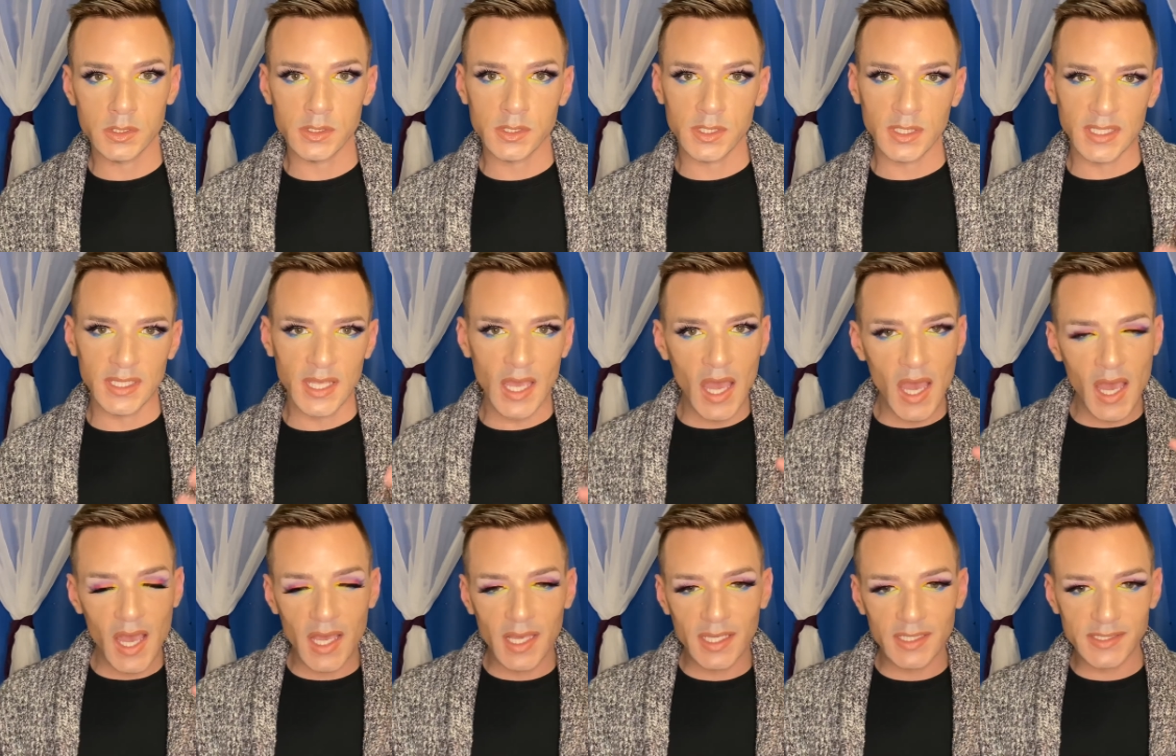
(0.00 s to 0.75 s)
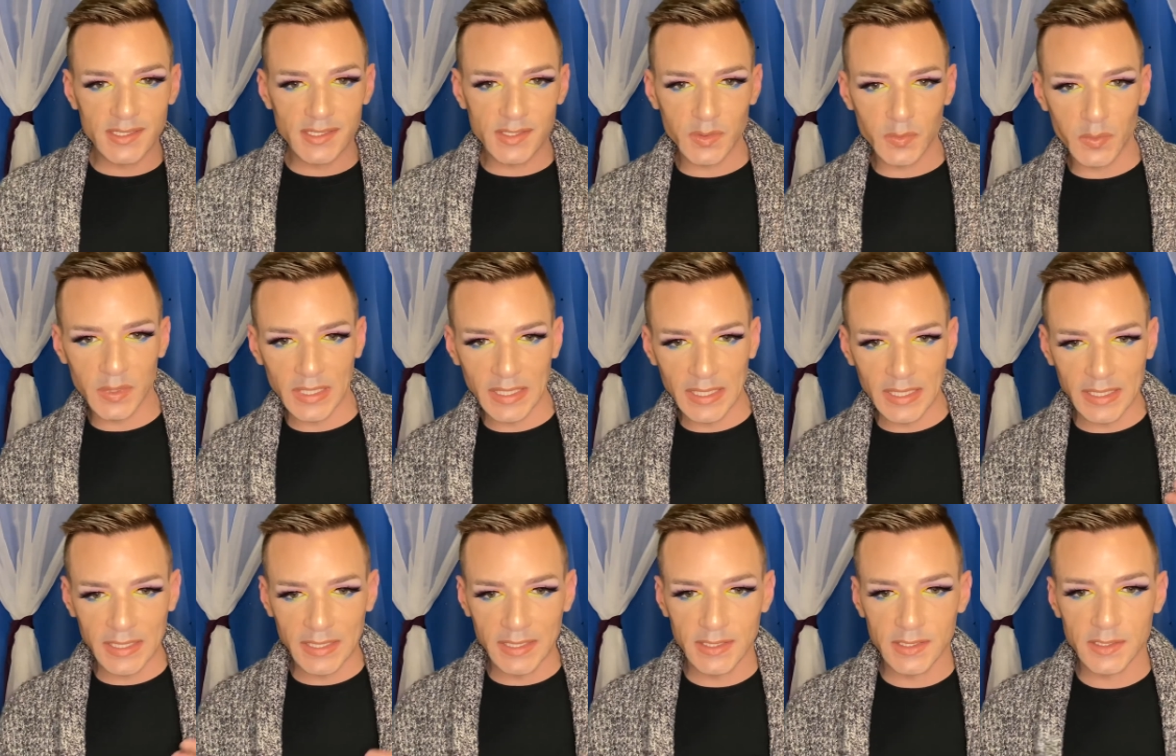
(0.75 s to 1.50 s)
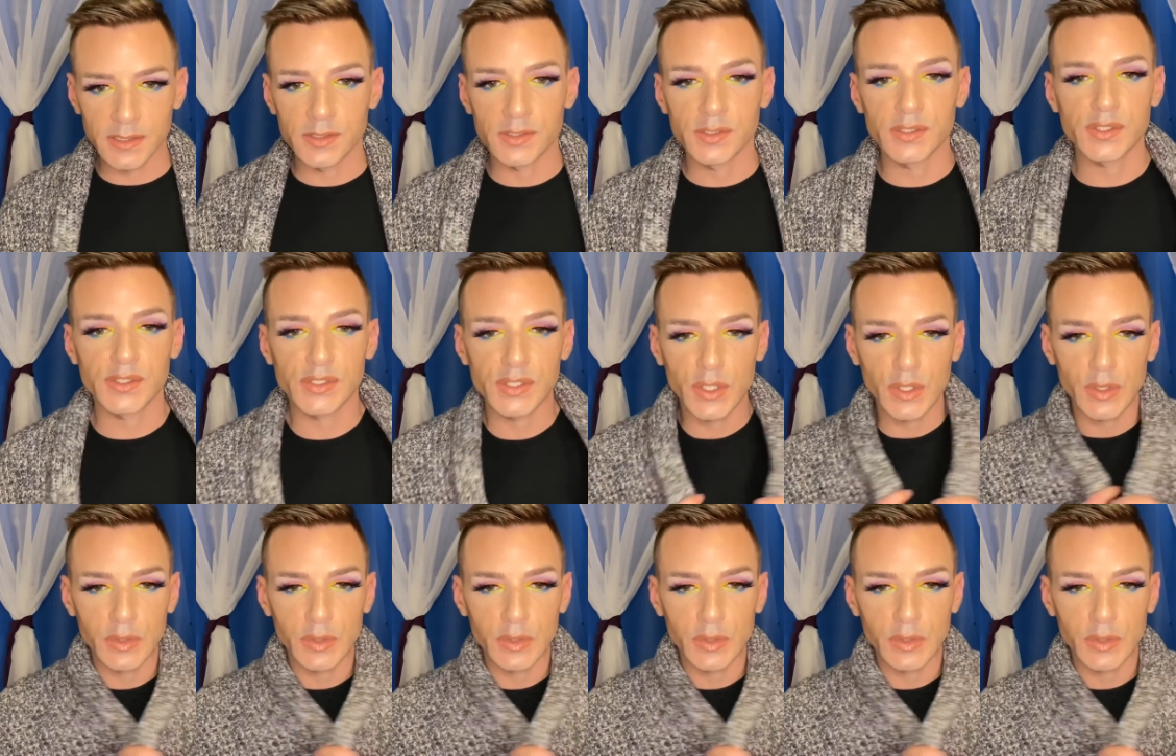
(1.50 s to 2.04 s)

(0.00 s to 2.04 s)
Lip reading: Yes, queens. So,